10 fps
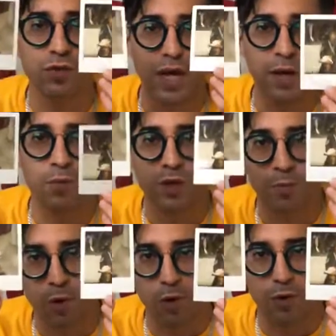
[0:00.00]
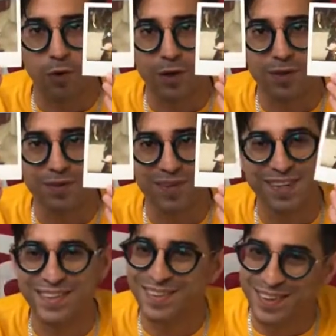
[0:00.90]
came with a Polaroid,
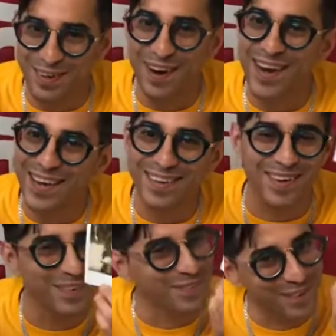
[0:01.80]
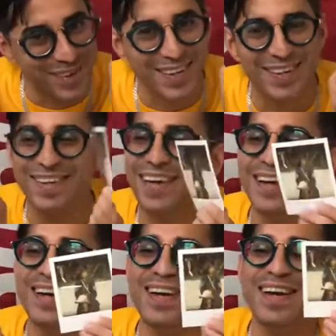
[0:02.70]
right? What?
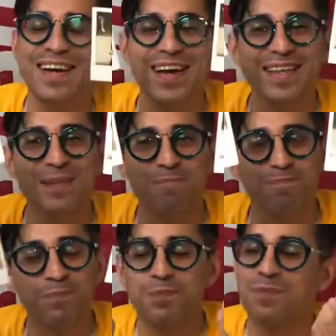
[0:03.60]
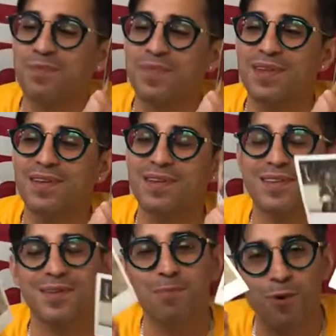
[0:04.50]
And the
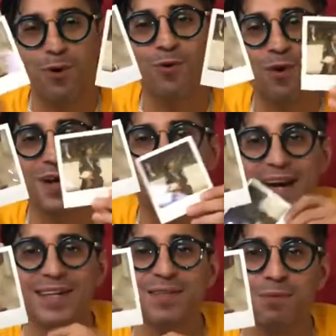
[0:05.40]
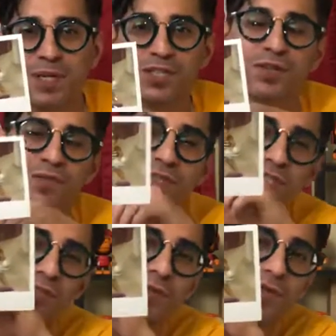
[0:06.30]
Polaroid has a picture of the
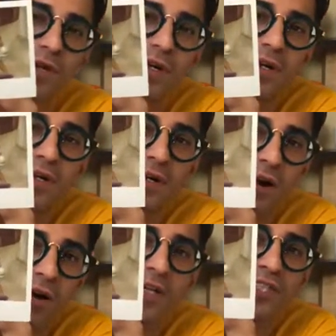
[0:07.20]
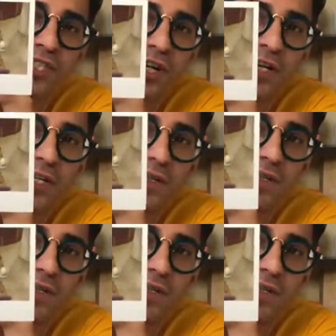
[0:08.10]
shoe on its journey.